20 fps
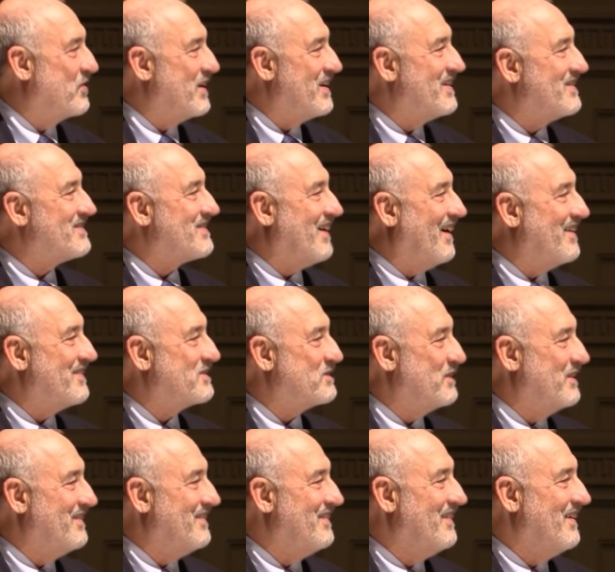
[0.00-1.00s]
the
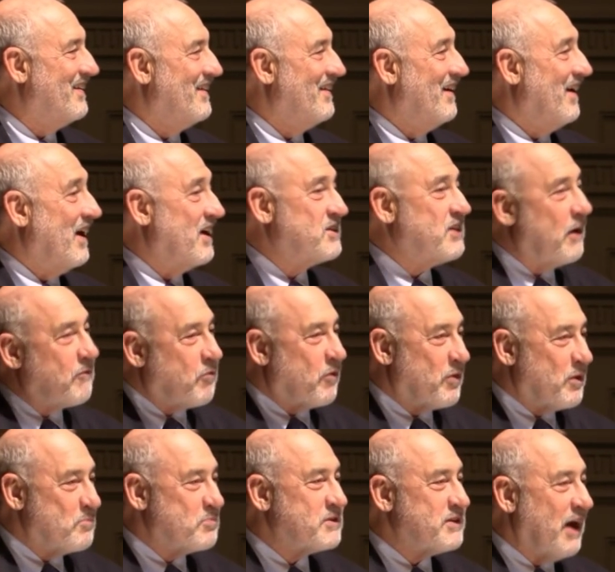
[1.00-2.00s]
discussion, except for
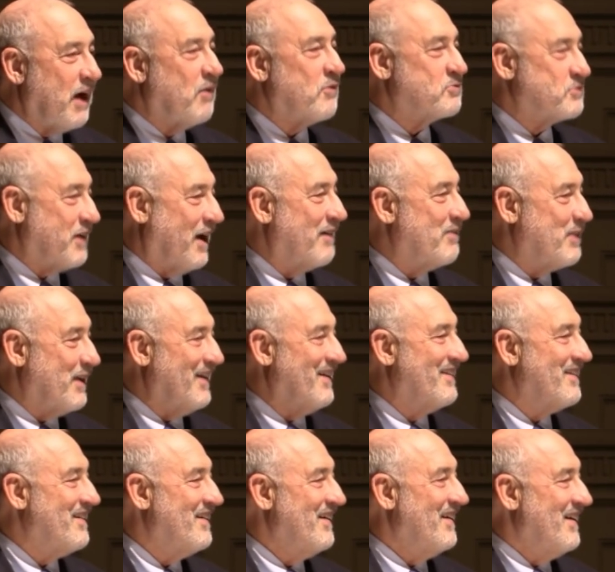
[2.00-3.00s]
themselves, I
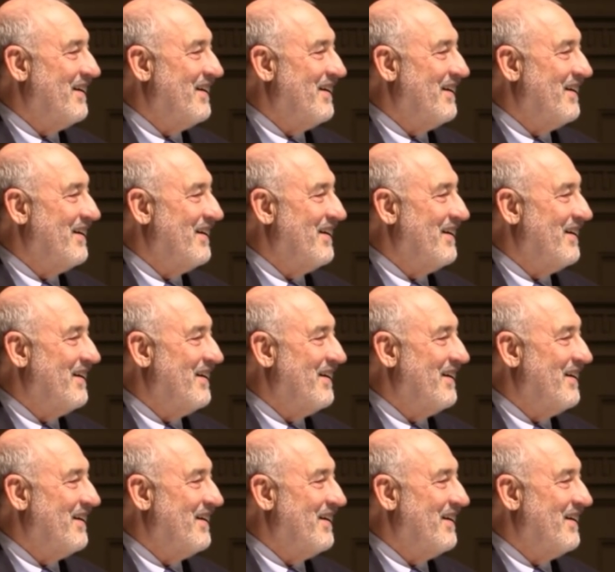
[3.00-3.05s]
think.